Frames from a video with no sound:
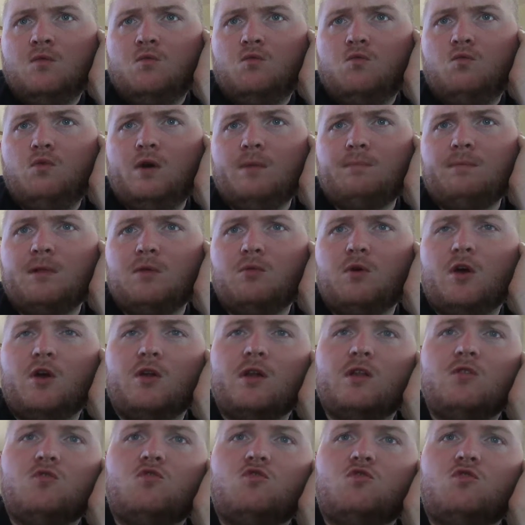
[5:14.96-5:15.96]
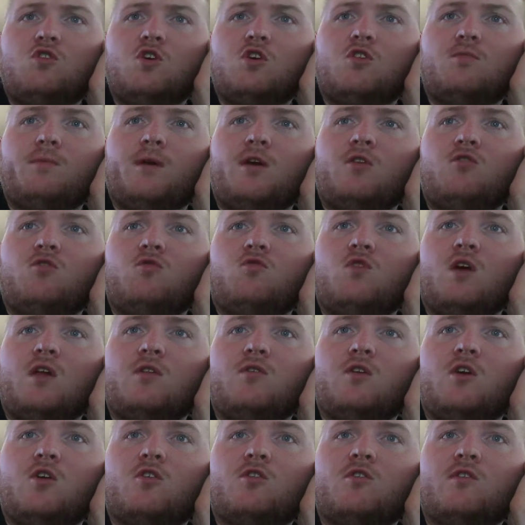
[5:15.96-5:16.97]
Whipple Road and Tewksbury, so
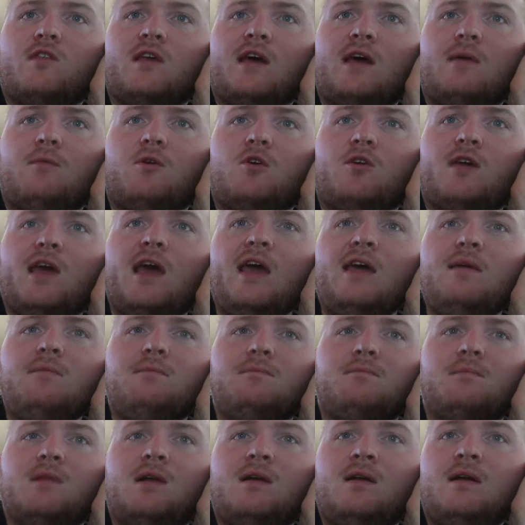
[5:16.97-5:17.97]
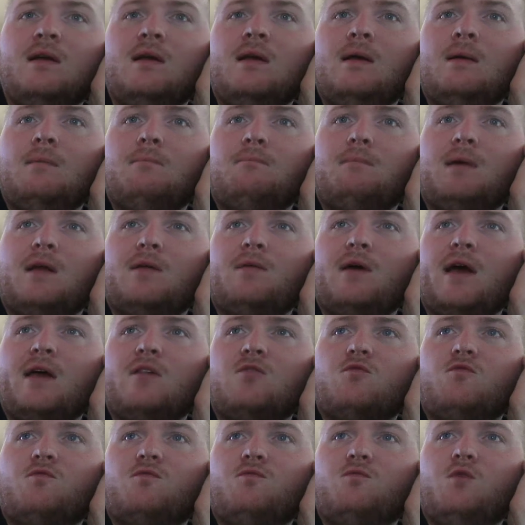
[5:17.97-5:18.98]
stretch extra time, okay?
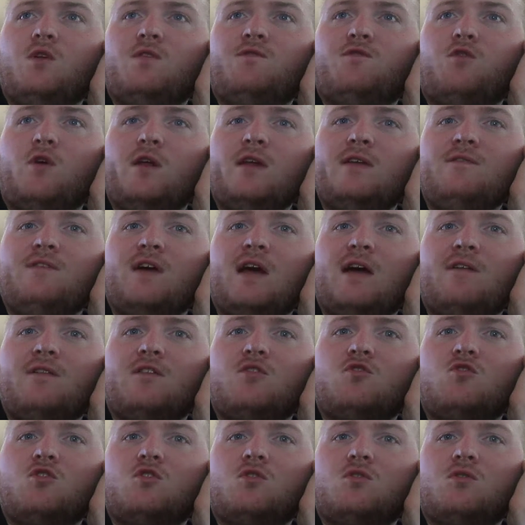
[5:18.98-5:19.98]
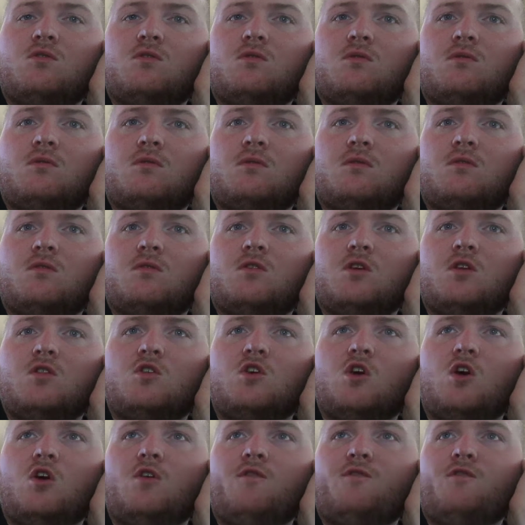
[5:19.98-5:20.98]
Bye-bye, Route 495 is
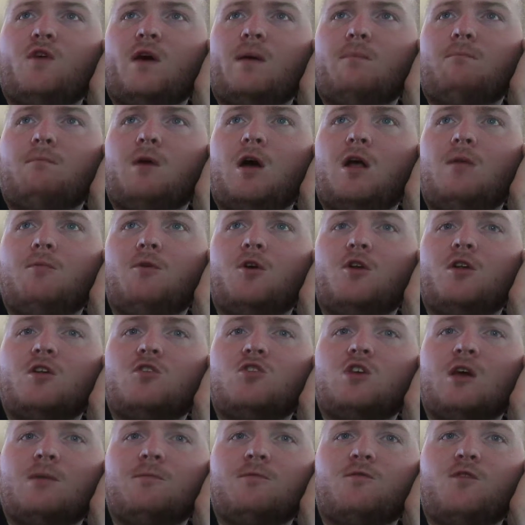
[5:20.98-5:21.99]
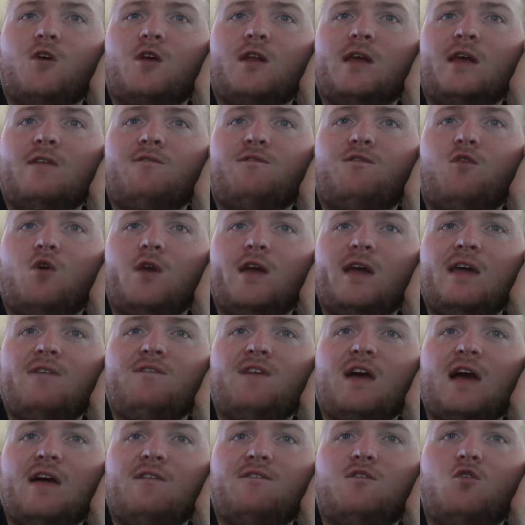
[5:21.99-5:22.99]
good go from Marlborough to Chelmsford, and
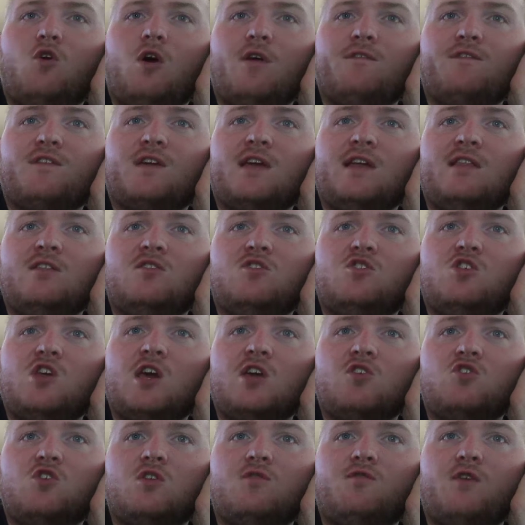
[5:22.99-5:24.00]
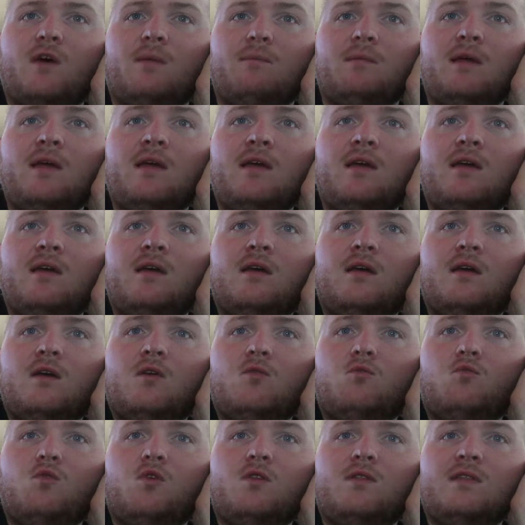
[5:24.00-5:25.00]
495 North, congestion from
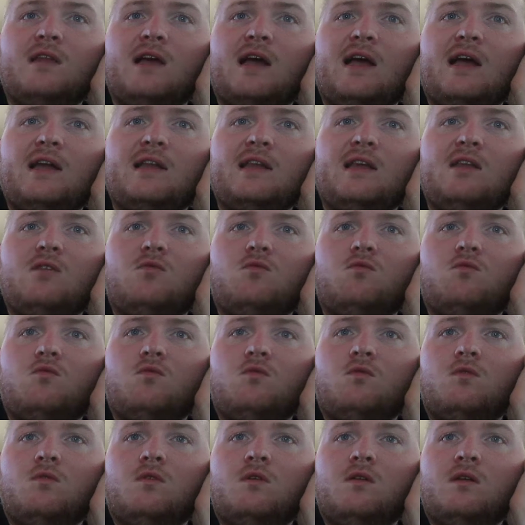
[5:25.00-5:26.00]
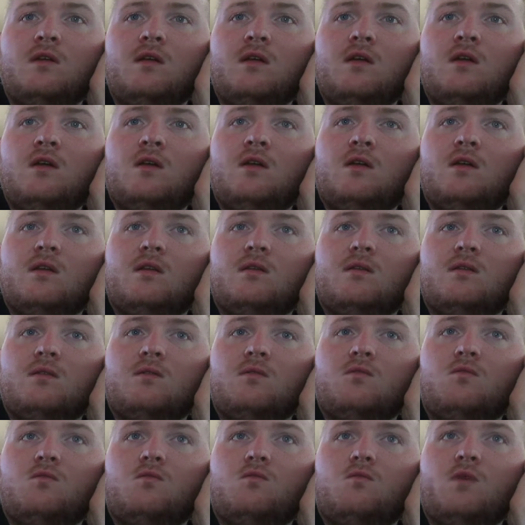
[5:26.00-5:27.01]
Route 9 and
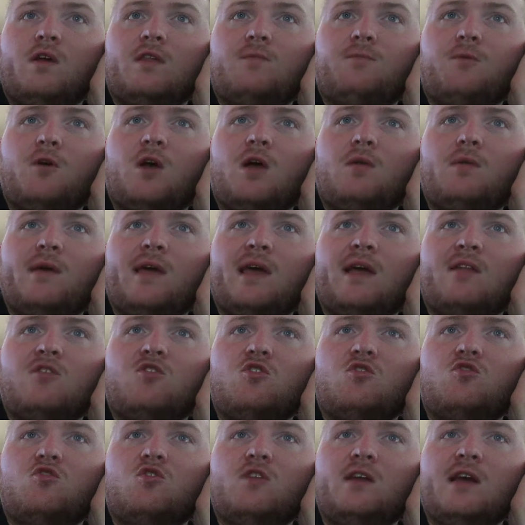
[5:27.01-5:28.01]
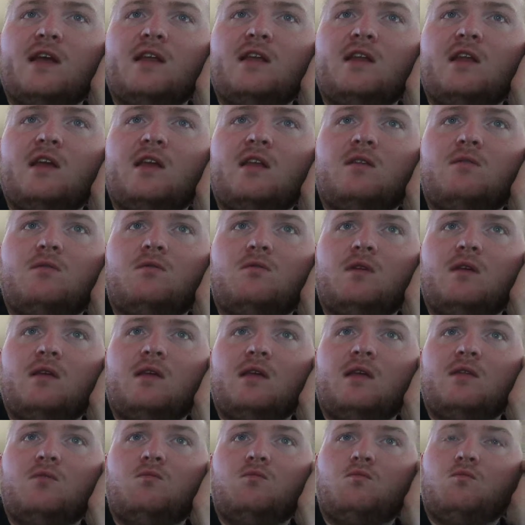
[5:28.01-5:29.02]
Westboro all the way up to
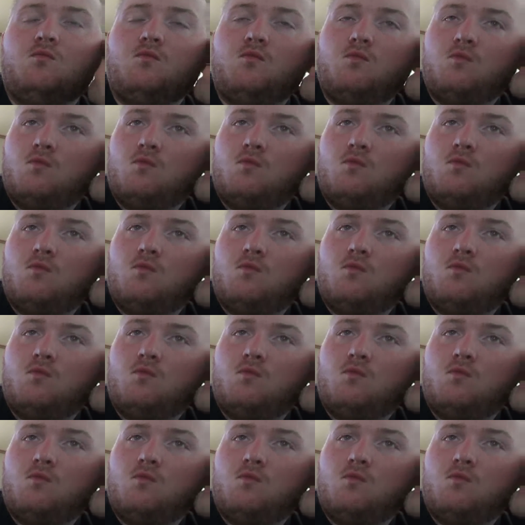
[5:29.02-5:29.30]
290 in